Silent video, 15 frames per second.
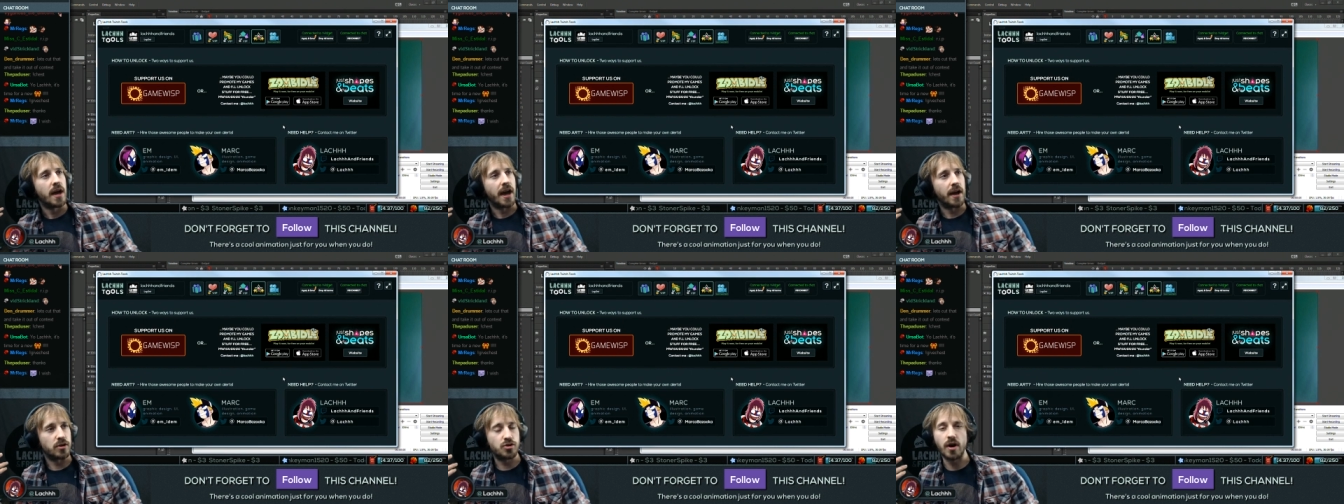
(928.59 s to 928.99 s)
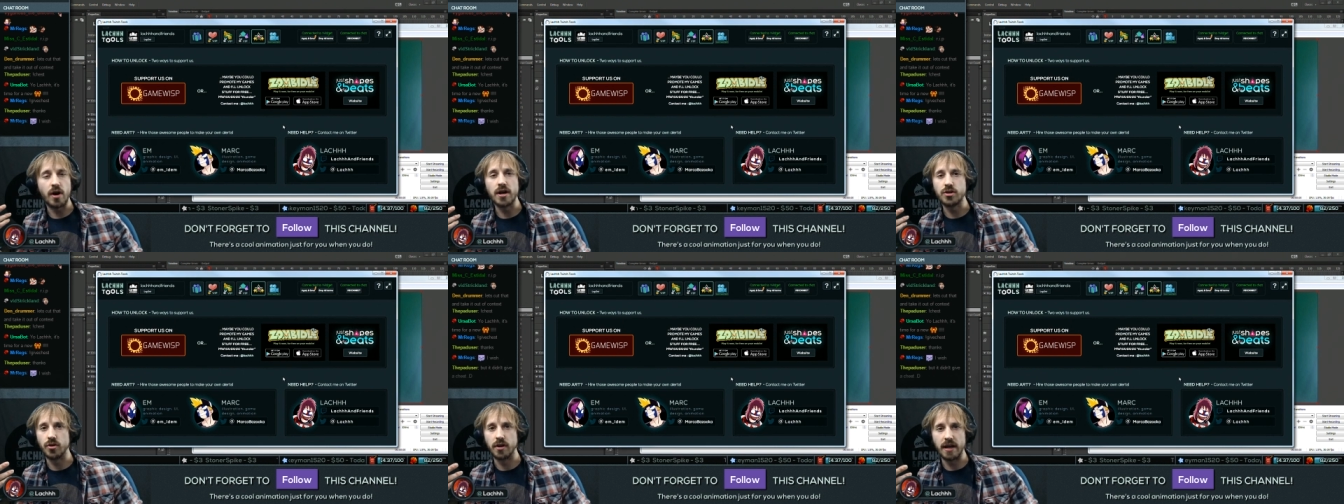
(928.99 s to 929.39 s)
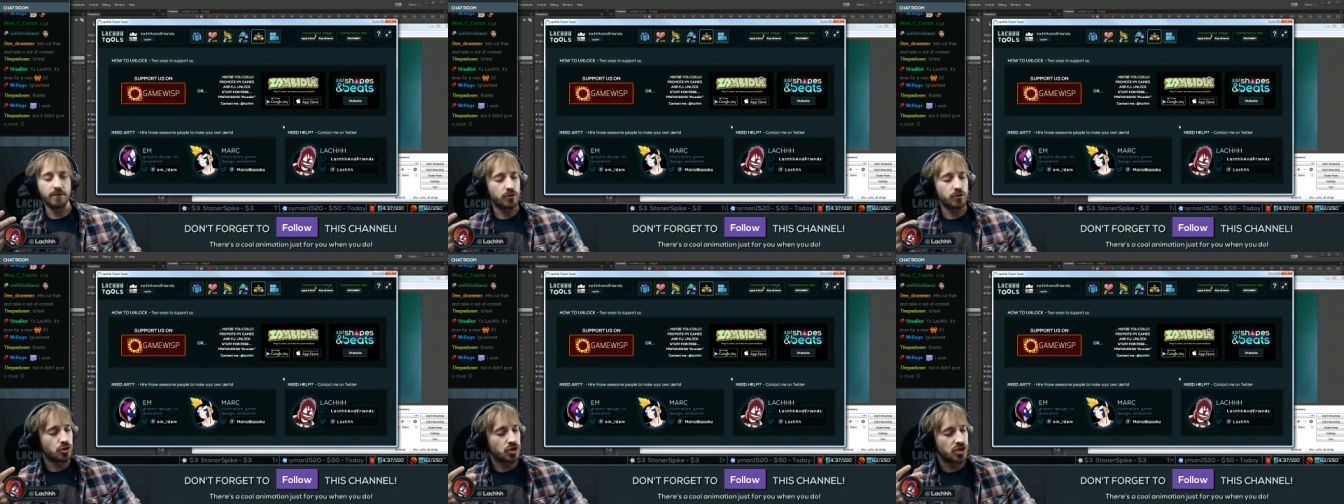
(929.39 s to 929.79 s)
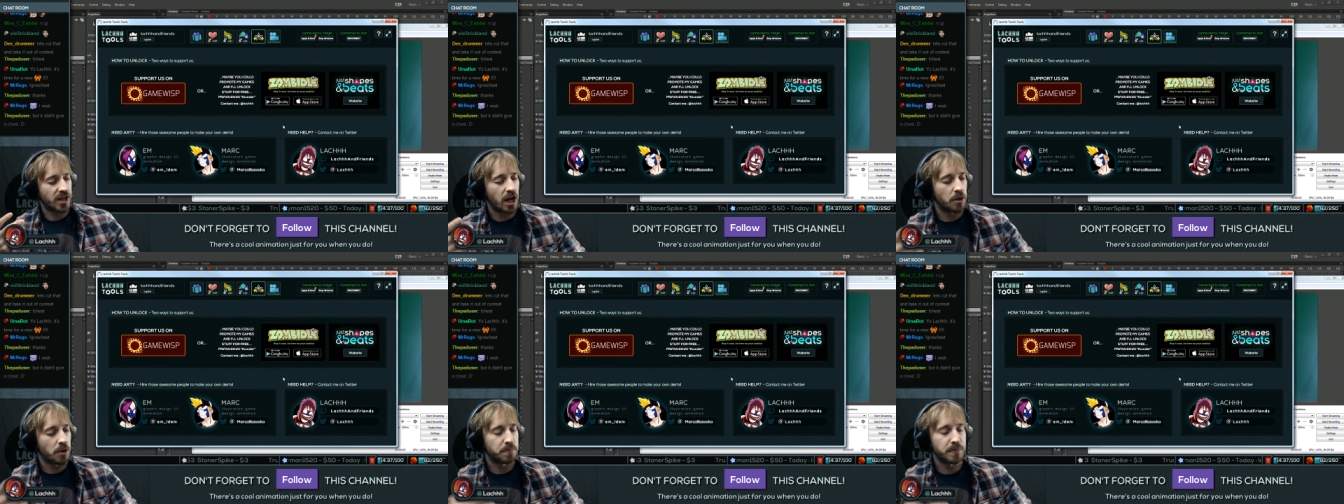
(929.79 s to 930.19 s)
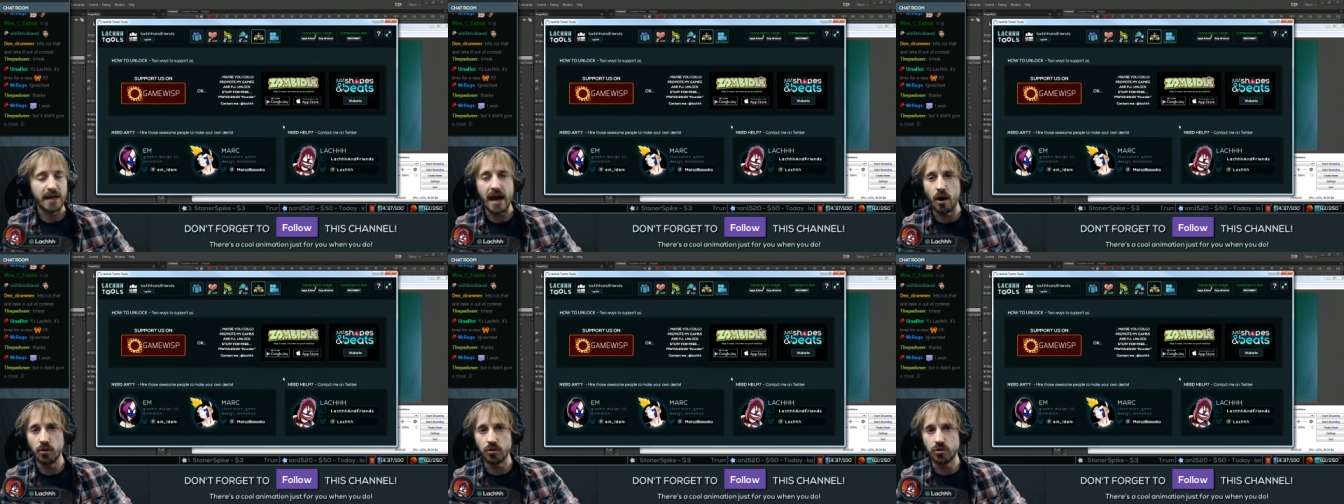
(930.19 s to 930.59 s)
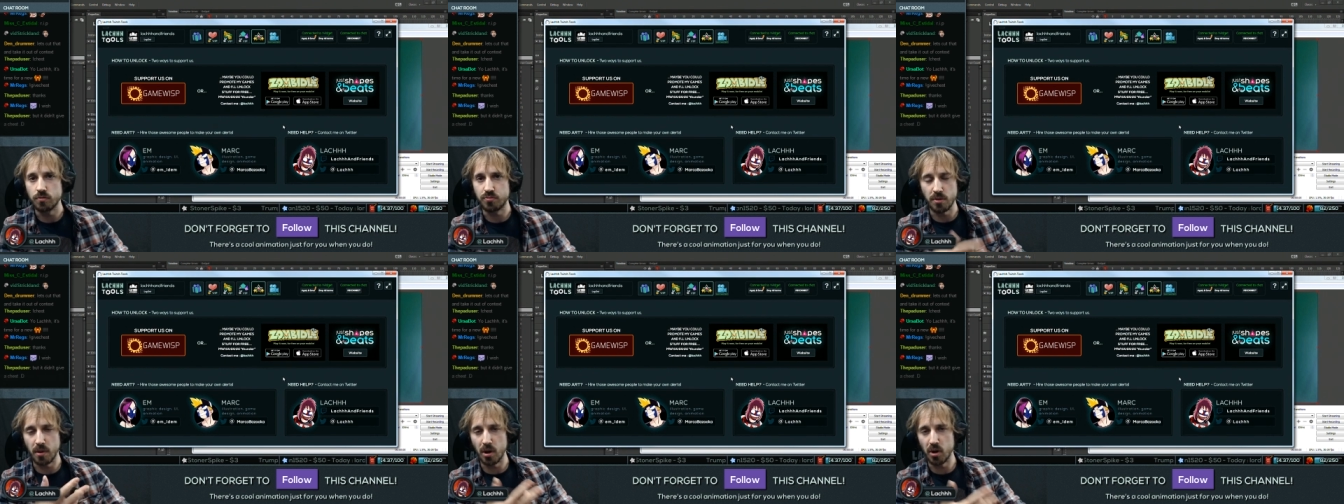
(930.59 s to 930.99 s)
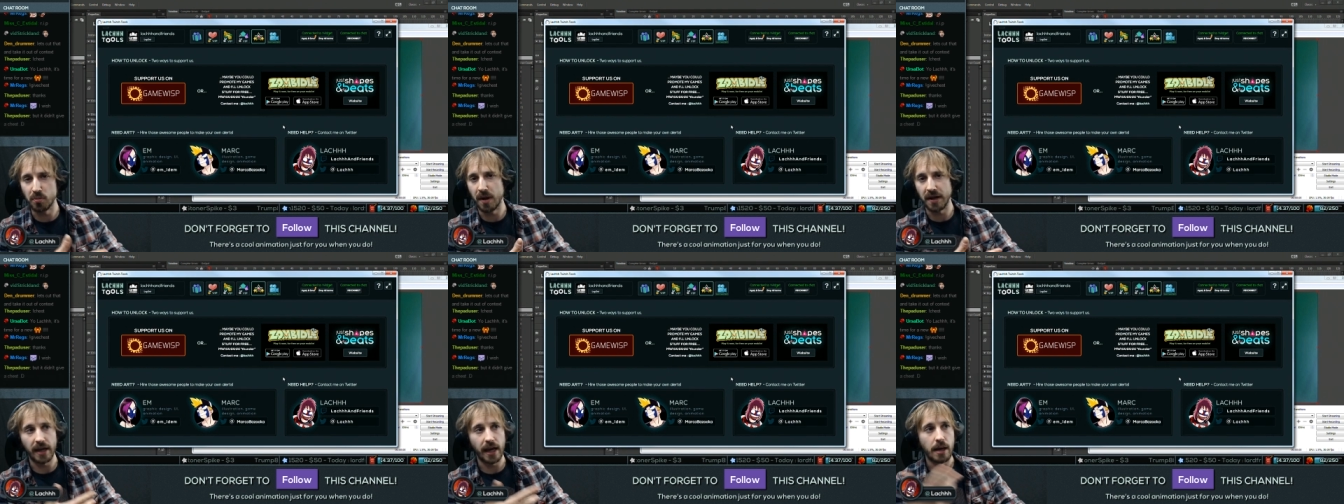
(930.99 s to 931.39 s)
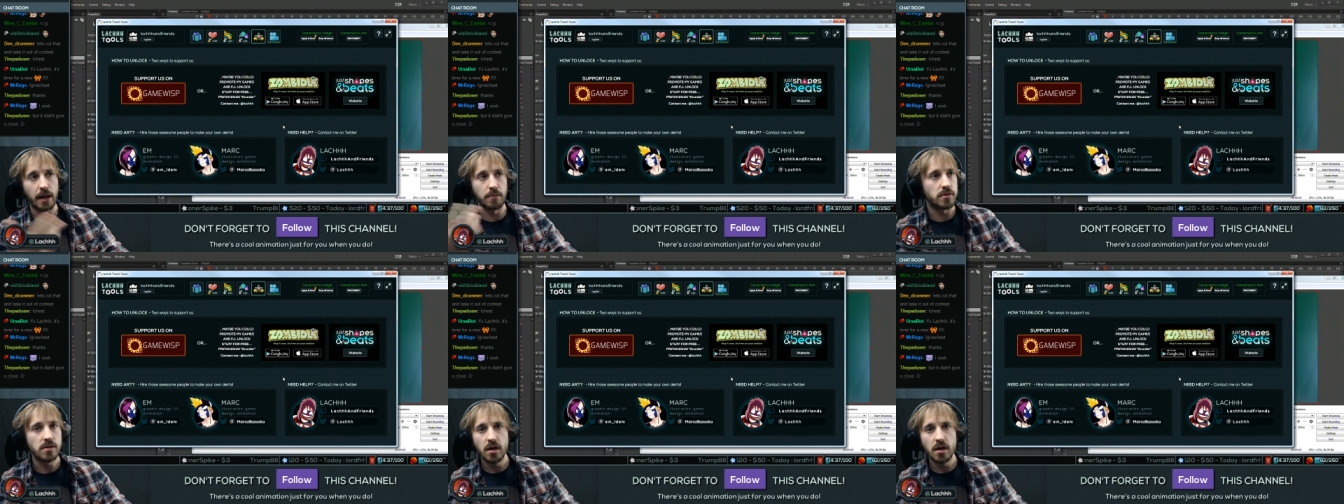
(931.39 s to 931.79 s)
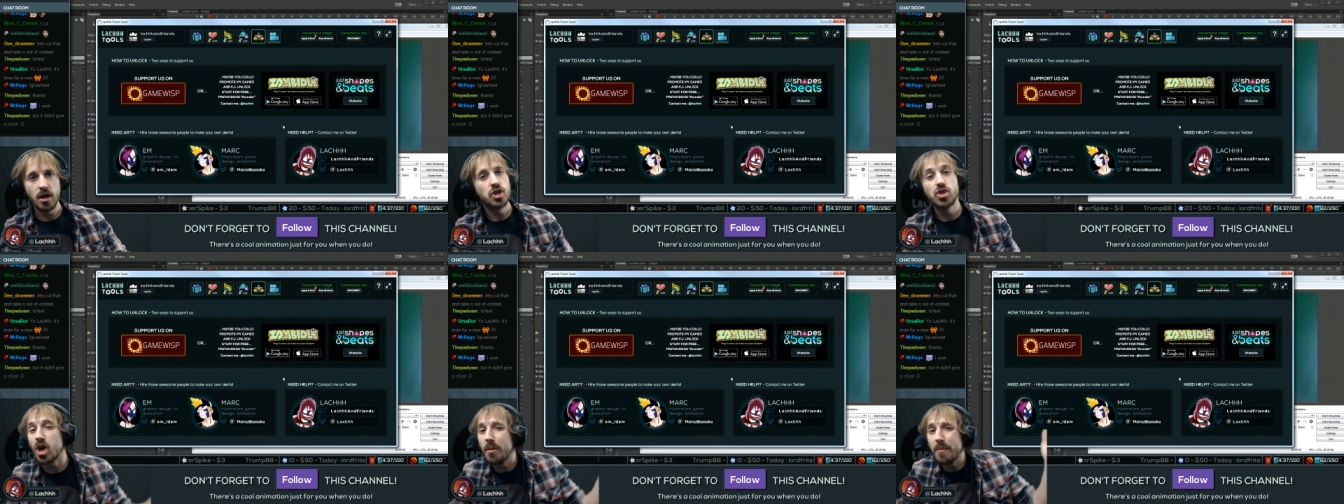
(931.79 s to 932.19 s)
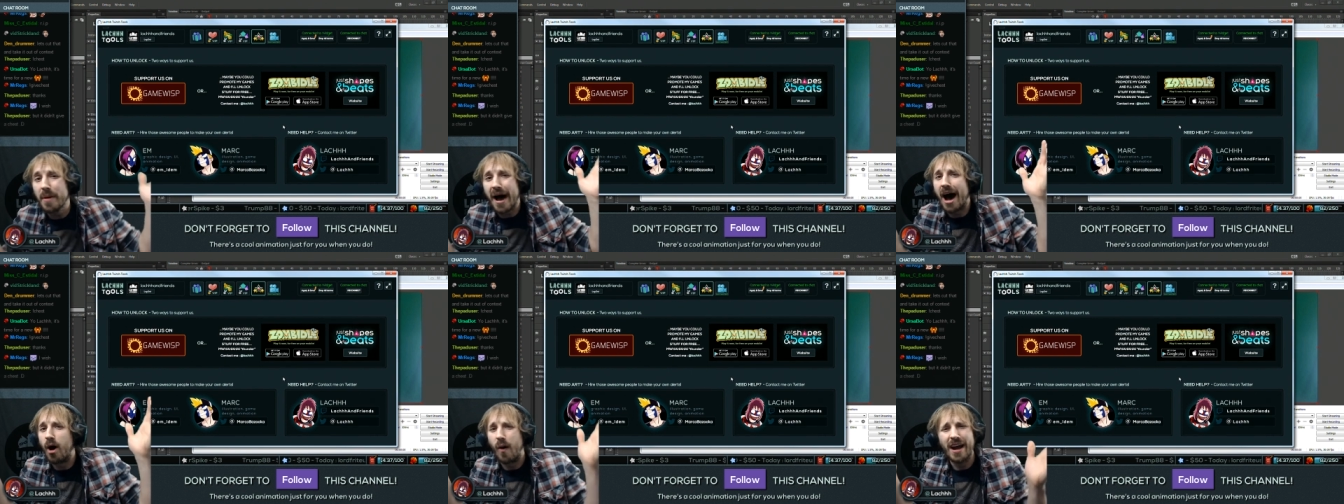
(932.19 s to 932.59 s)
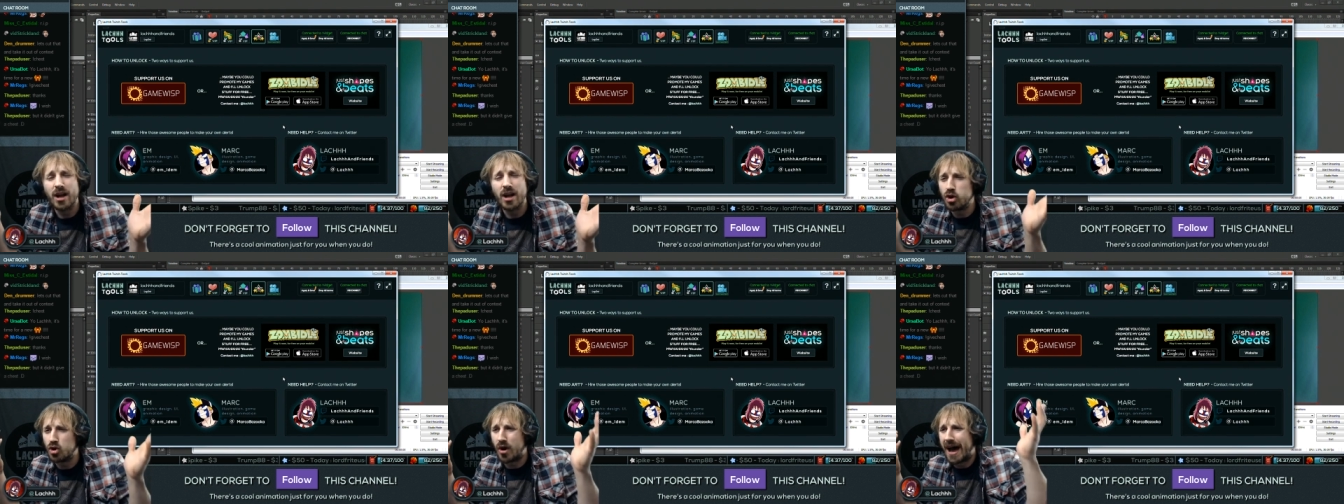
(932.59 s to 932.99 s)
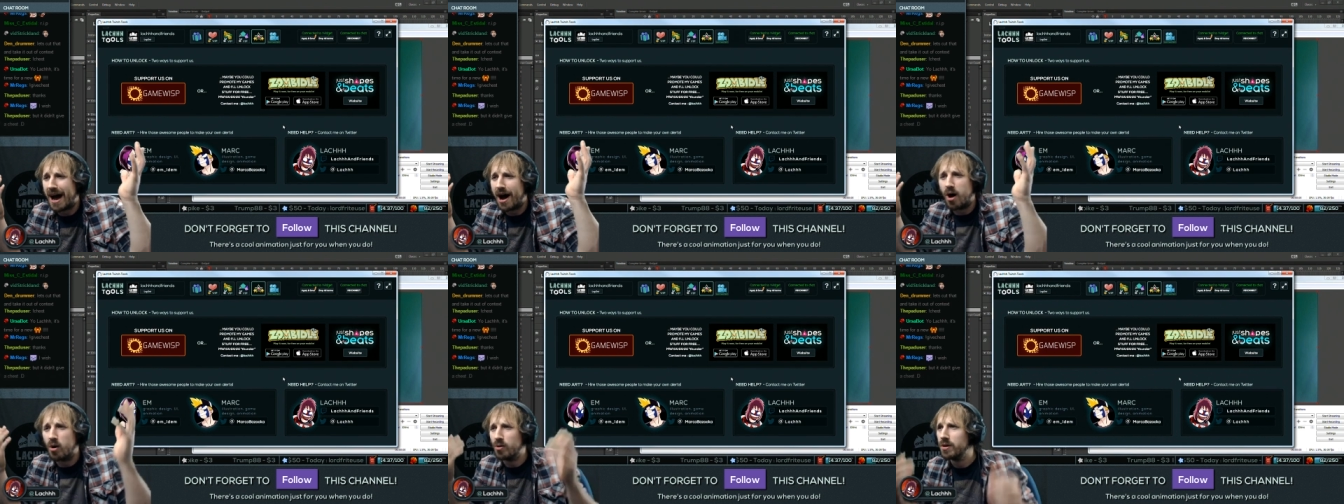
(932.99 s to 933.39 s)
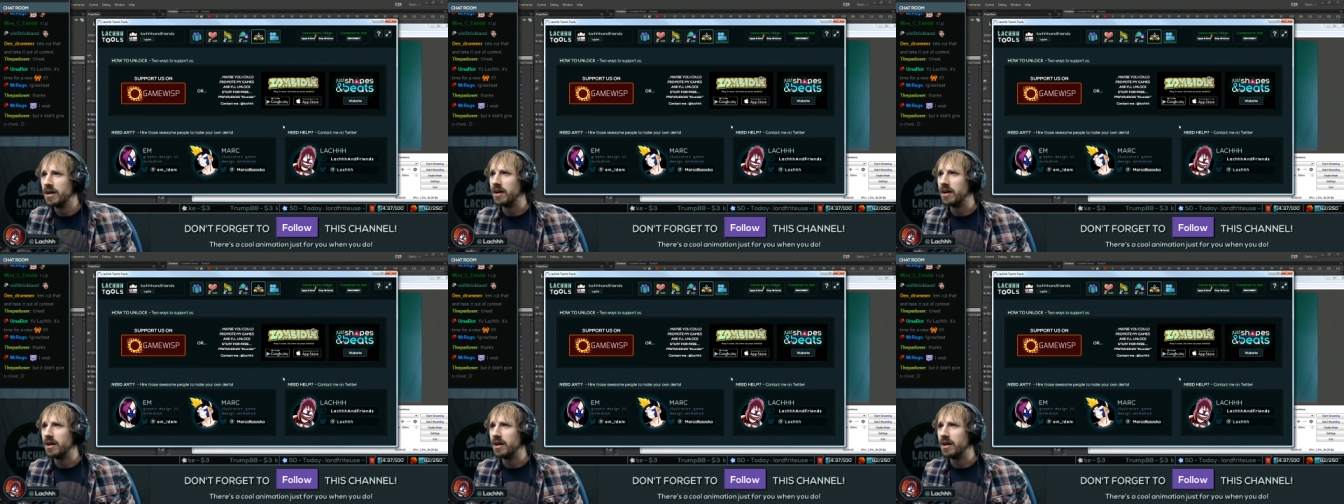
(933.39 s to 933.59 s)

uh, try to, if you just help me out to promote my games somehow, I don't know how,